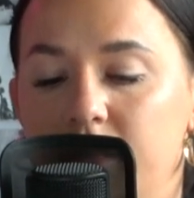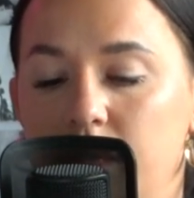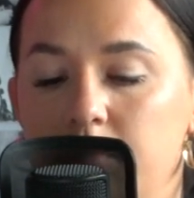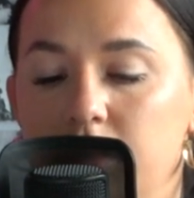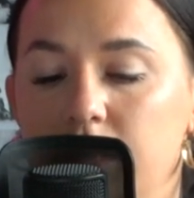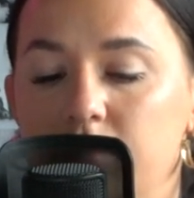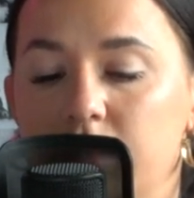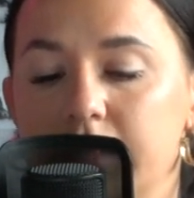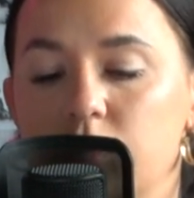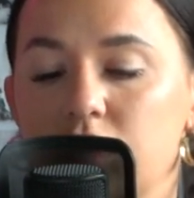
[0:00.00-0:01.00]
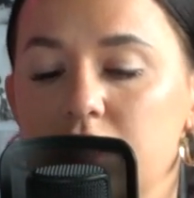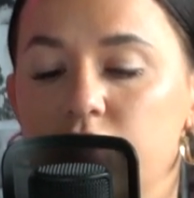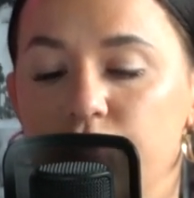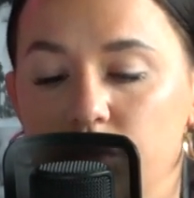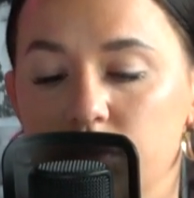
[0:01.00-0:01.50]
They believe that this was
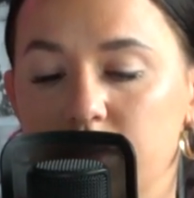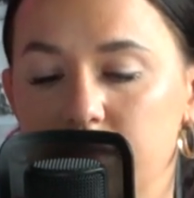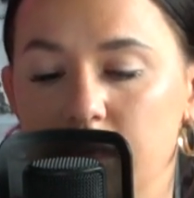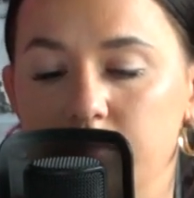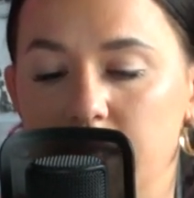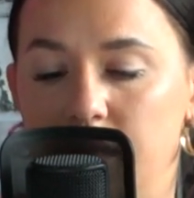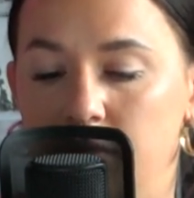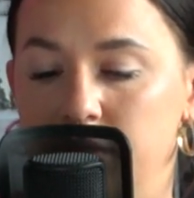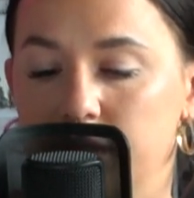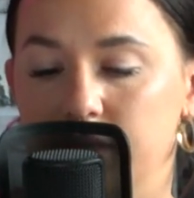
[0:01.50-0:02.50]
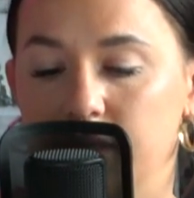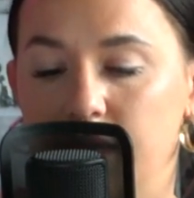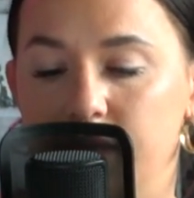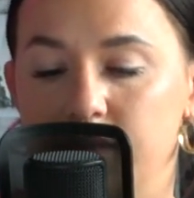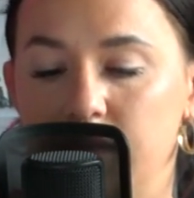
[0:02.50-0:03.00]
his first attempt at abducting
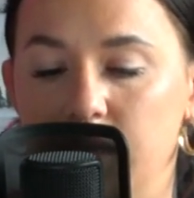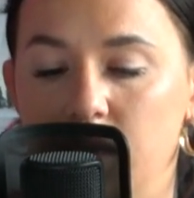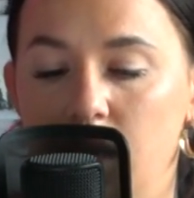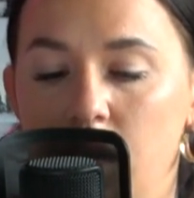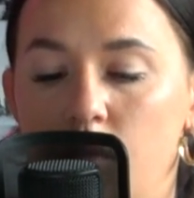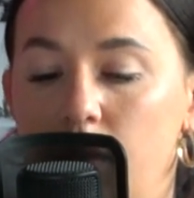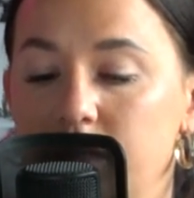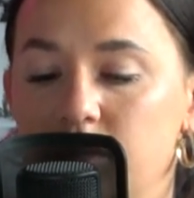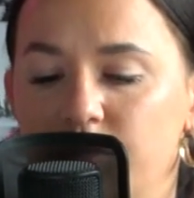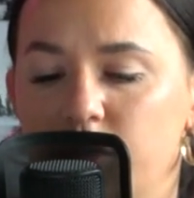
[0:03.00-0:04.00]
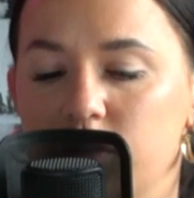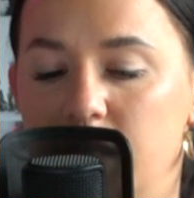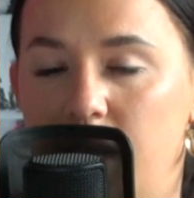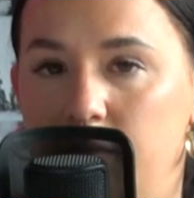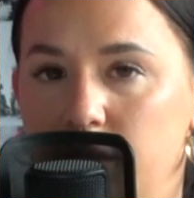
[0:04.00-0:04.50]
Kacie, whereas the first
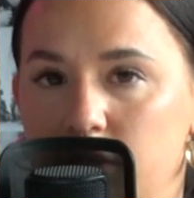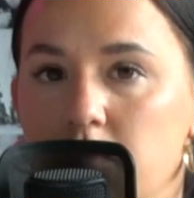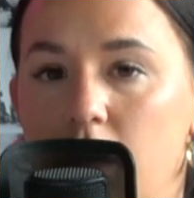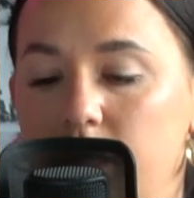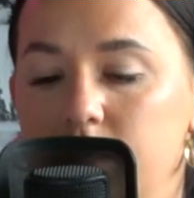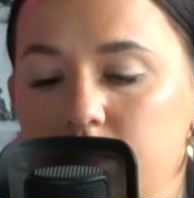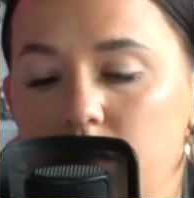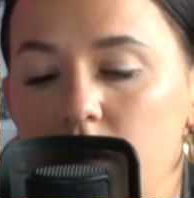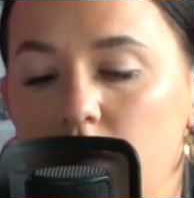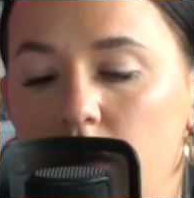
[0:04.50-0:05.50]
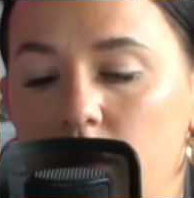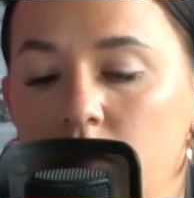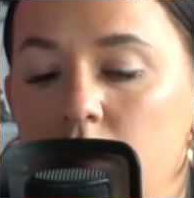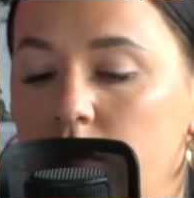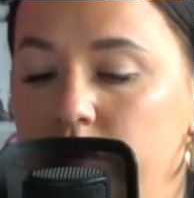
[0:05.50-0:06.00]
time he just wanted to stalk
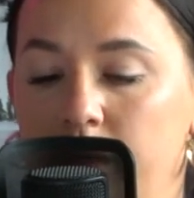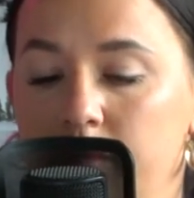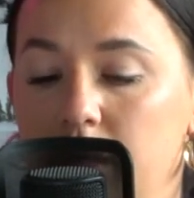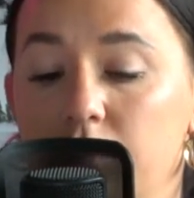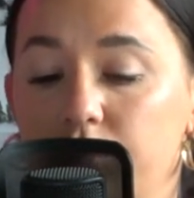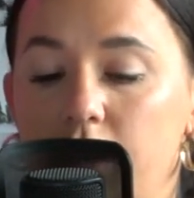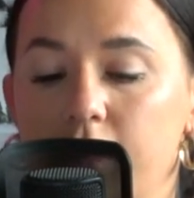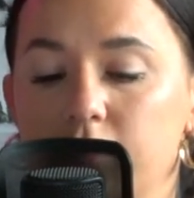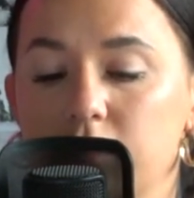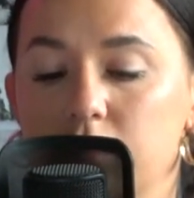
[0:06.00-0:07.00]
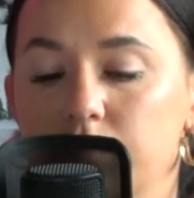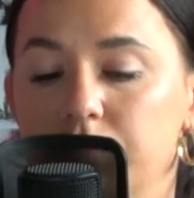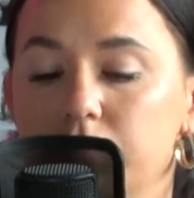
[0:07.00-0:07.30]
her family, and friends.